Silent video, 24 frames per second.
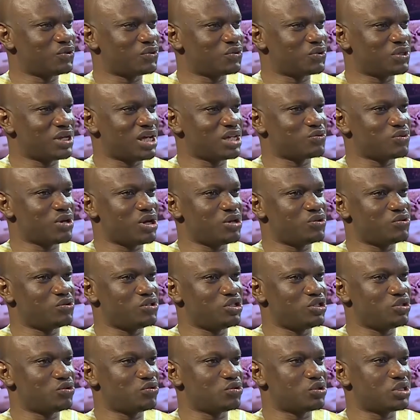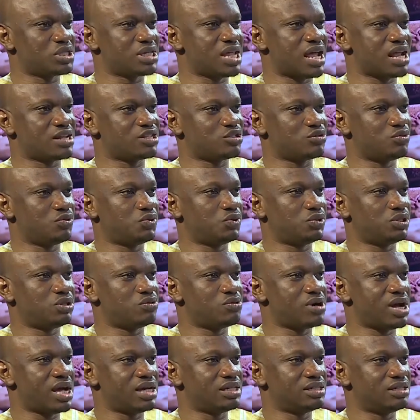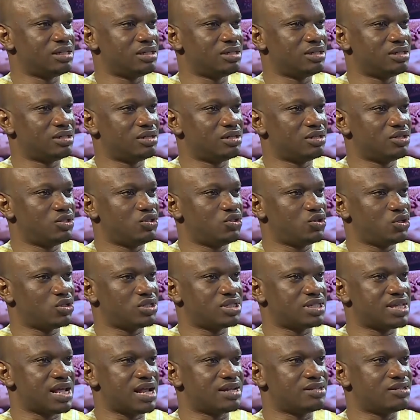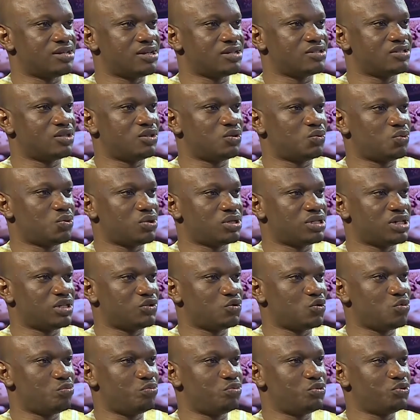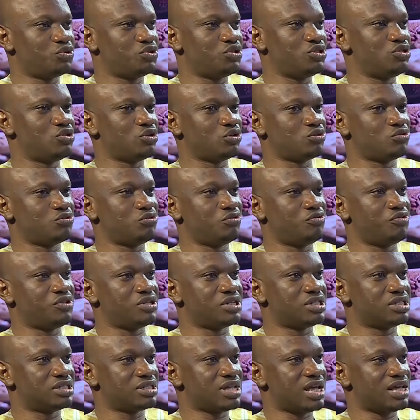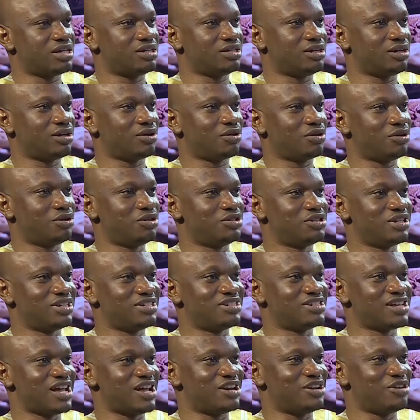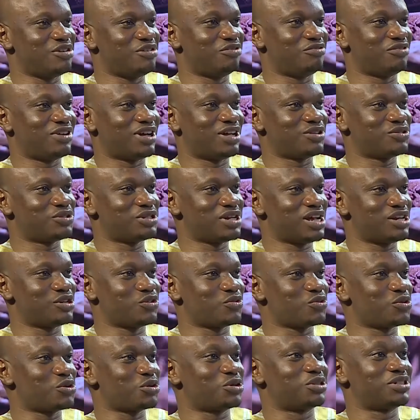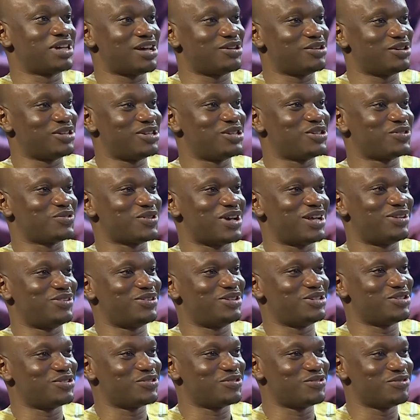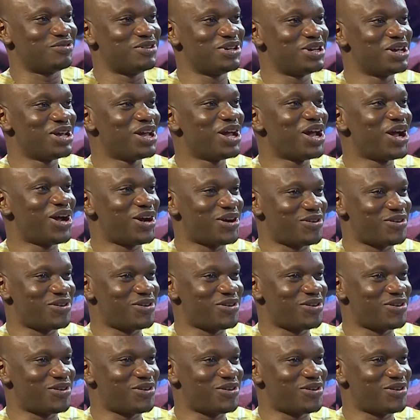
So that's why you need to start slowly, right? Just start testing the water. Don't put your 2 feet inside the river so that the crocodile doesn't swallow the two.